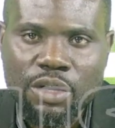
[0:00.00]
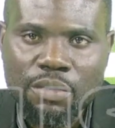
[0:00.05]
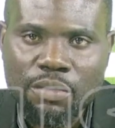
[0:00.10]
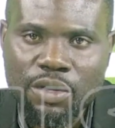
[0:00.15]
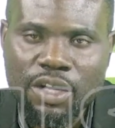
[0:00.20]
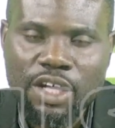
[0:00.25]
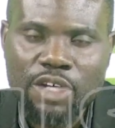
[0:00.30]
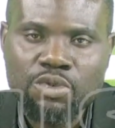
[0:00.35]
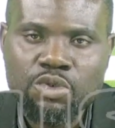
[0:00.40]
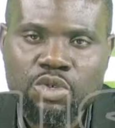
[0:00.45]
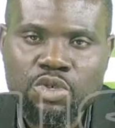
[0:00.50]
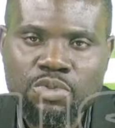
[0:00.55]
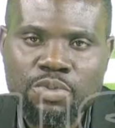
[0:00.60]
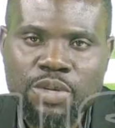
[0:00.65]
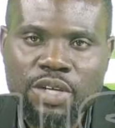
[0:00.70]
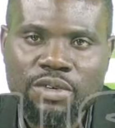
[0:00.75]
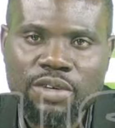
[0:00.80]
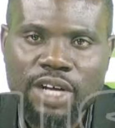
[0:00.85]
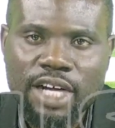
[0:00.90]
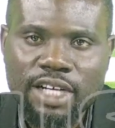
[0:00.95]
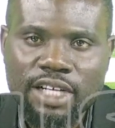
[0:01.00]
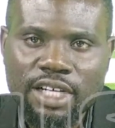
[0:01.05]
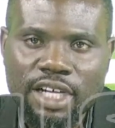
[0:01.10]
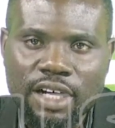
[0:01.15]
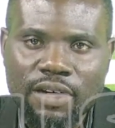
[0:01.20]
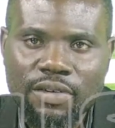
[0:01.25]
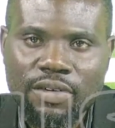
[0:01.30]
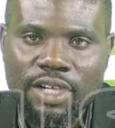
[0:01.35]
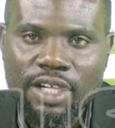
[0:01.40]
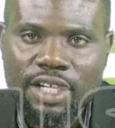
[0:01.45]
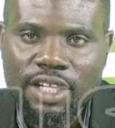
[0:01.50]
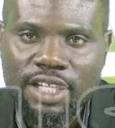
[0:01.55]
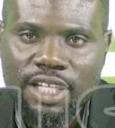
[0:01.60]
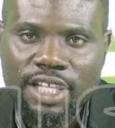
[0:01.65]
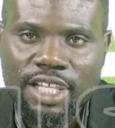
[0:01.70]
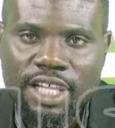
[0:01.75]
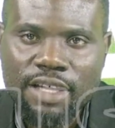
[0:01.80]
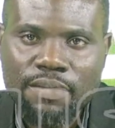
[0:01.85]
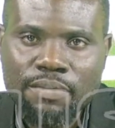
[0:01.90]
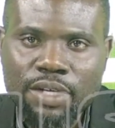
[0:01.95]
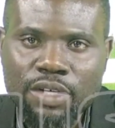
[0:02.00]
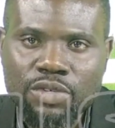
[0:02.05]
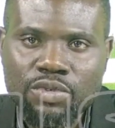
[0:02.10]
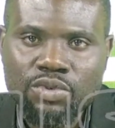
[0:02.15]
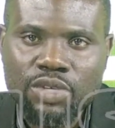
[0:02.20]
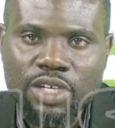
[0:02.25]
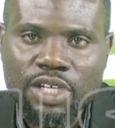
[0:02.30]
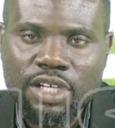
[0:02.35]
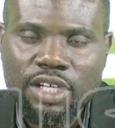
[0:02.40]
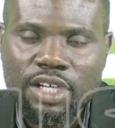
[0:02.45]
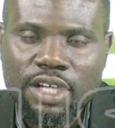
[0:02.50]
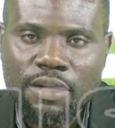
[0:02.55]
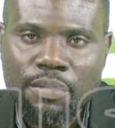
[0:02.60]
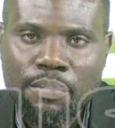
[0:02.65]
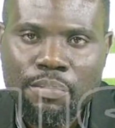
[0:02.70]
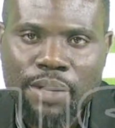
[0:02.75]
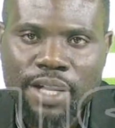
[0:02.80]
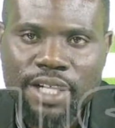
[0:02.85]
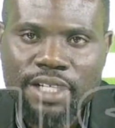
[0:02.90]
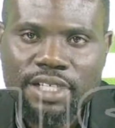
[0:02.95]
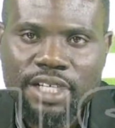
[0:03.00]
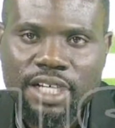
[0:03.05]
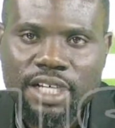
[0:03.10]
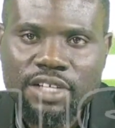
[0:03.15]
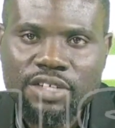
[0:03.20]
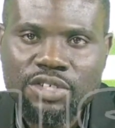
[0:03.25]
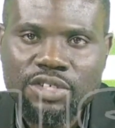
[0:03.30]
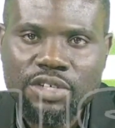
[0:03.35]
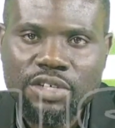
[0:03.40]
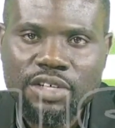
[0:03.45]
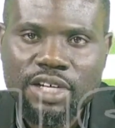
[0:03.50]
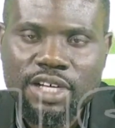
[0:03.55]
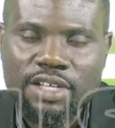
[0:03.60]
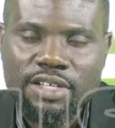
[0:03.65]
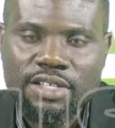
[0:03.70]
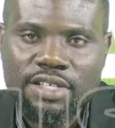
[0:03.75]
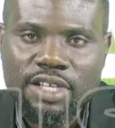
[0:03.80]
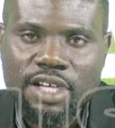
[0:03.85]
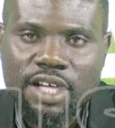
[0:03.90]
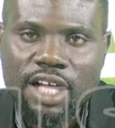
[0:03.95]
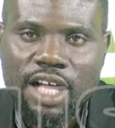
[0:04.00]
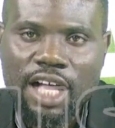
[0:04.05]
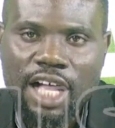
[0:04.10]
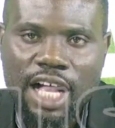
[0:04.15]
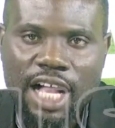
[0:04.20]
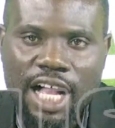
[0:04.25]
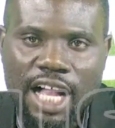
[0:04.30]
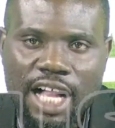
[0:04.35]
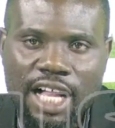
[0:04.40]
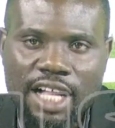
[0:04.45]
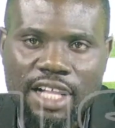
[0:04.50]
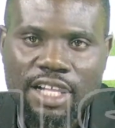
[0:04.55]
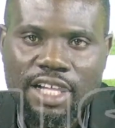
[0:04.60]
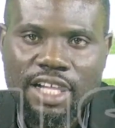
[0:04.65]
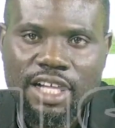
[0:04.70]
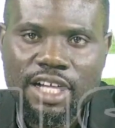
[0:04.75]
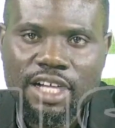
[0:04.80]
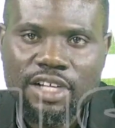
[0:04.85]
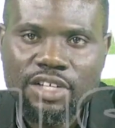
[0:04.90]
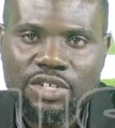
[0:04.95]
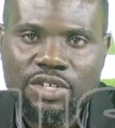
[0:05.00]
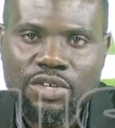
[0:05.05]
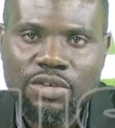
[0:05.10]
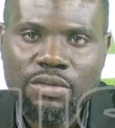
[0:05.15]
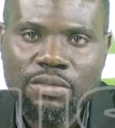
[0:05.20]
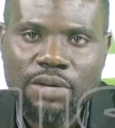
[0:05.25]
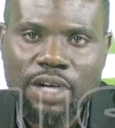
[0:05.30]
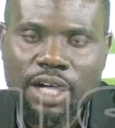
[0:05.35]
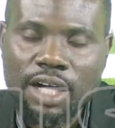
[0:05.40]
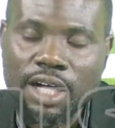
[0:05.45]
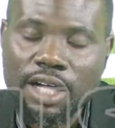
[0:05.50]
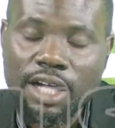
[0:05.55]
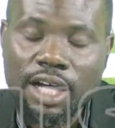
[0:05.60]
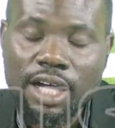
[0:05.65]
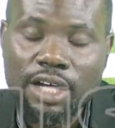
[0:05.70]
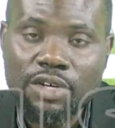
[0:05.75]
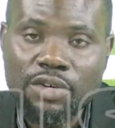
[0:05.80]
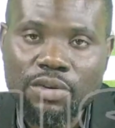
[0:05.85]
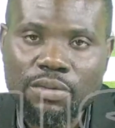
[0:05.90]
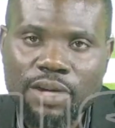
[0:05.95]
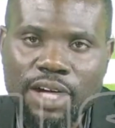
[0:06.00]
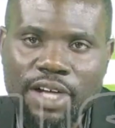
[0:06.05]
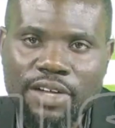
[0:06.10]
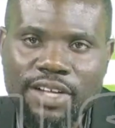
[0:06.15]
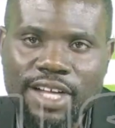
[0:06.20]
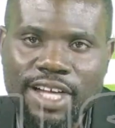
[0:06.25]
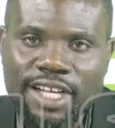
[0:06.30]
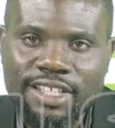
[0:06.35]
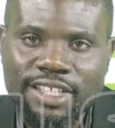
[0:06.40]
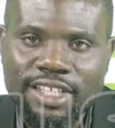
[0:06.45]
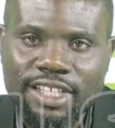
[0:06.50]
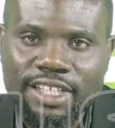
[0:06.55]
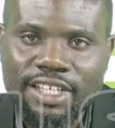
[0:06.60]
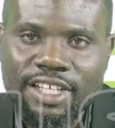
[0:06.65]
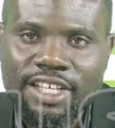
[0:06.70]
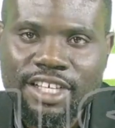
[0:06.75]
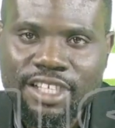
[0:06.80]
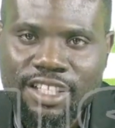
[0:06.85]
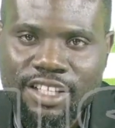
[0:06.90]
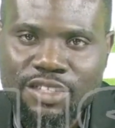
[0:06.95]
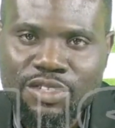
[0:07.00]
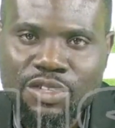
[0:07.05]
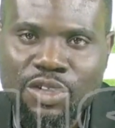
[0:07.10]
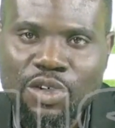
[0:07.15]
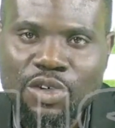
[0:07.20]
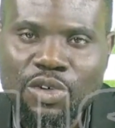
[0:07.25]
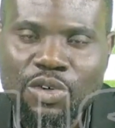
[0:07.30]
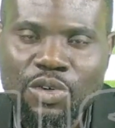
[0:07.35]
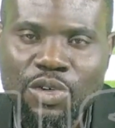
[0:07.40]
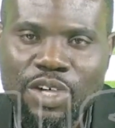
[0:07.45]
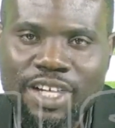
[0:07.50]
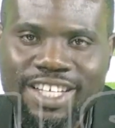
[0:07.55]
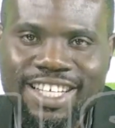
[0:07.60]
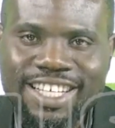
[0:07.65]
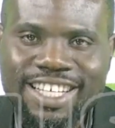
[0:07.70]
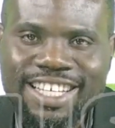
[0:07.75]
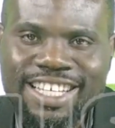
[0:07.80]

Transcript: But as we speak right now, the game between Bendel Insurance and uh, Doma, uh, and Doma United is ongoing